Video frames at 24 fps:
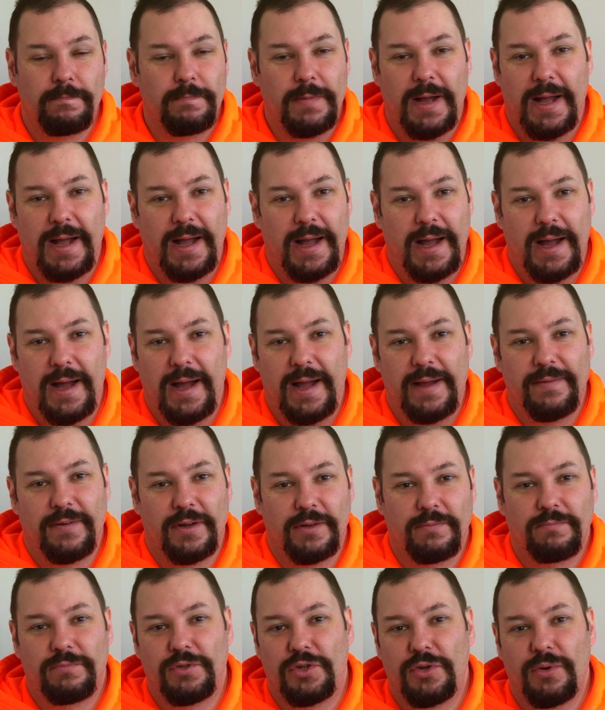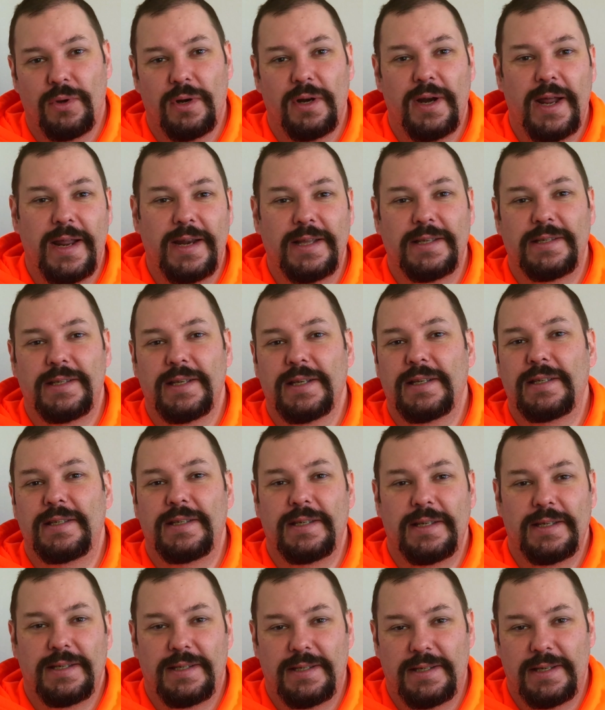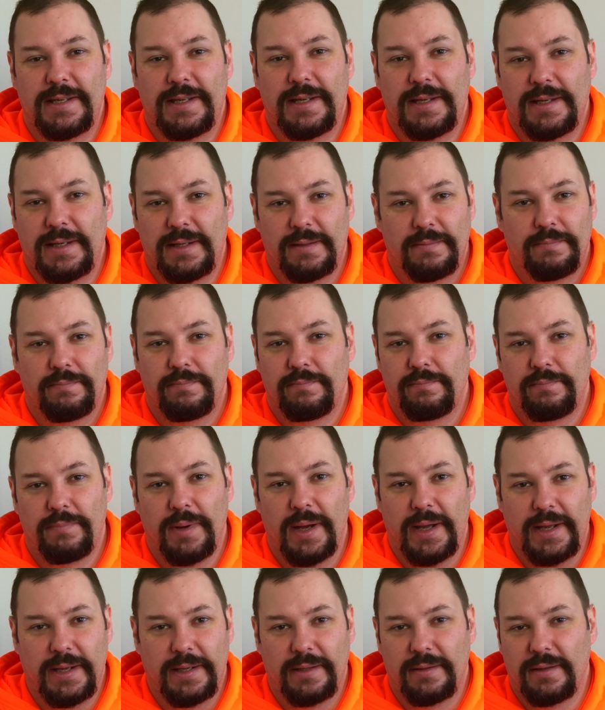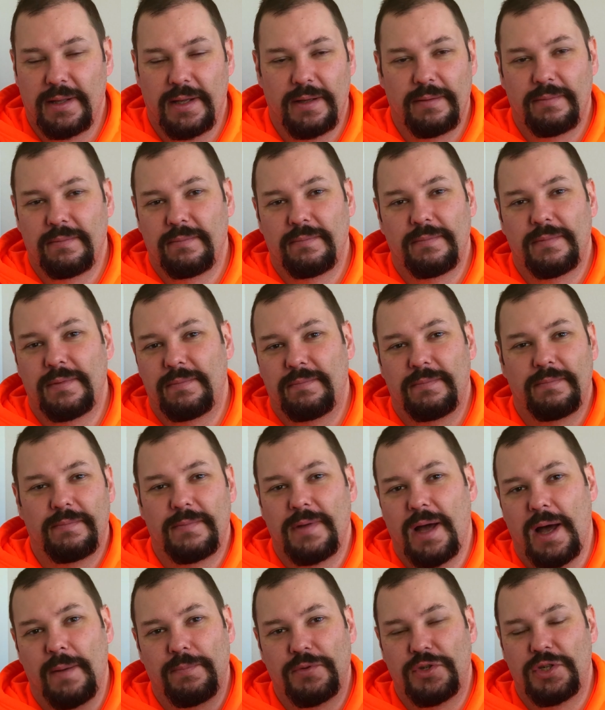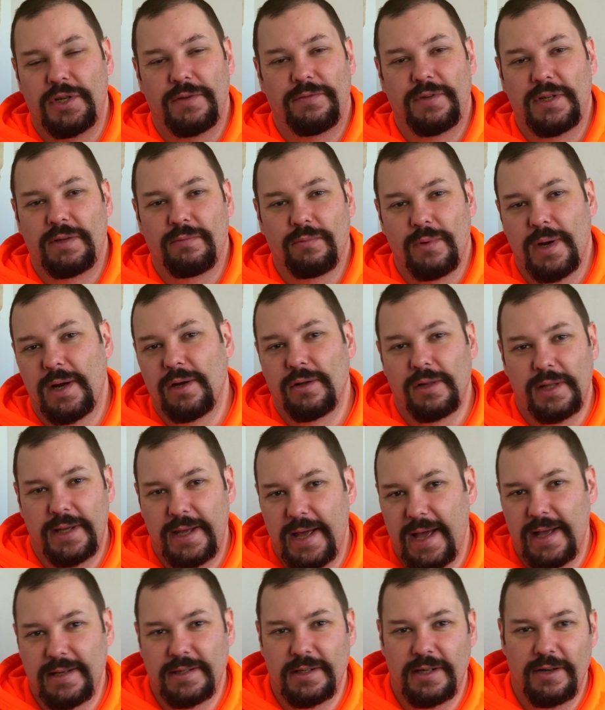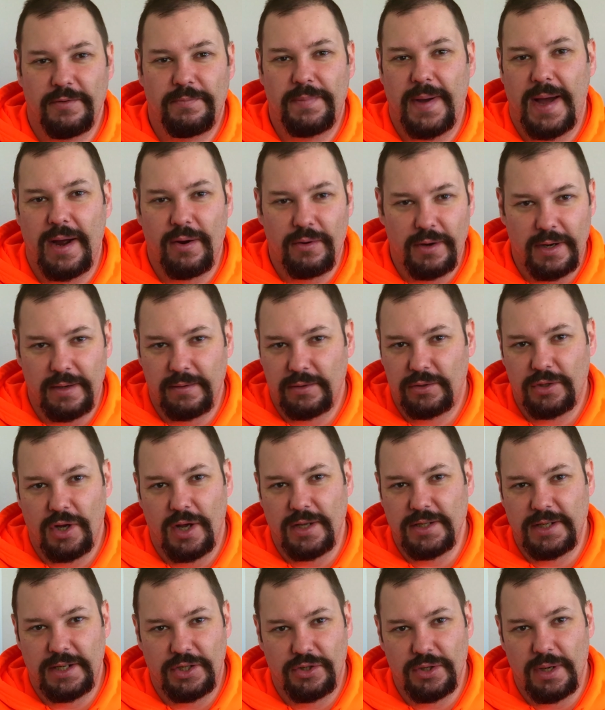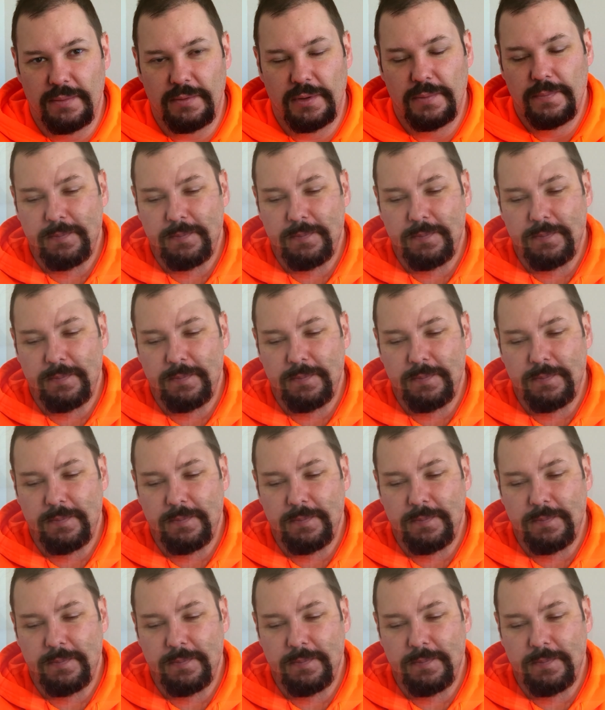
I have a 286cc bike that upshifting rarely has enough power to cause any trouble.